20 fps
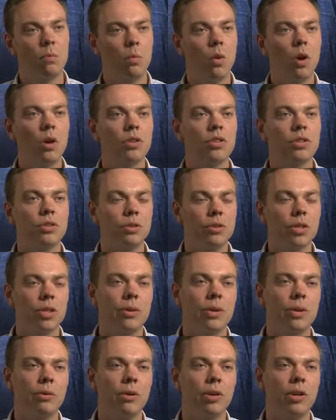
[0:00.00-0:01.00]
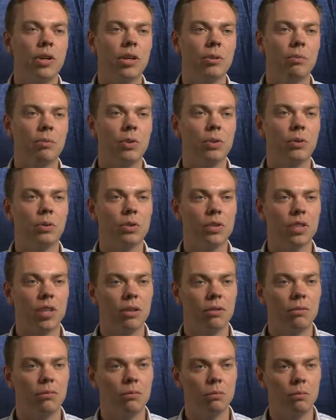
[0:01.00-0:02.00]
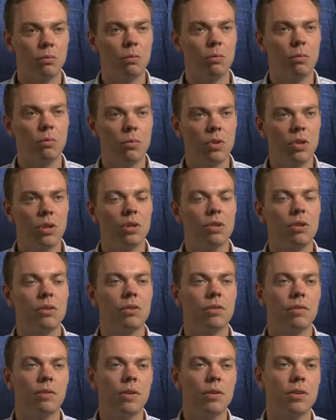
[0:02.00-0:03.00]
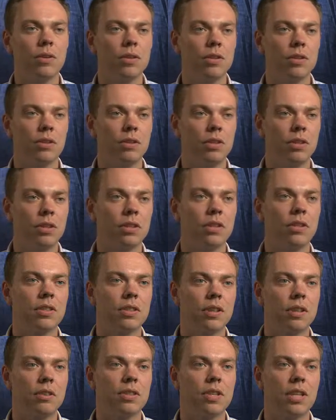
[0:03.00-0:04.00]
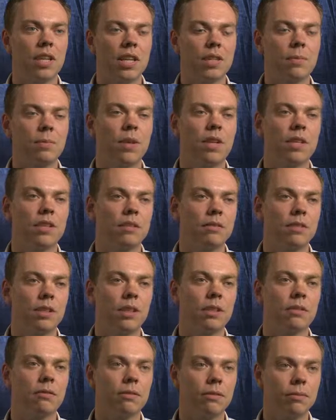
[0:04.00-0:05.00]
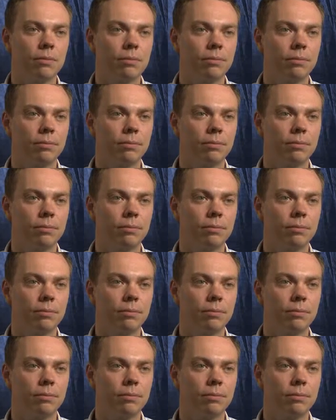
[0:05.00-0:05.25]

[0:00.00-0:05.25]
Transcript: whilst you're doing work, but also with a huge focus on the social aspect of life.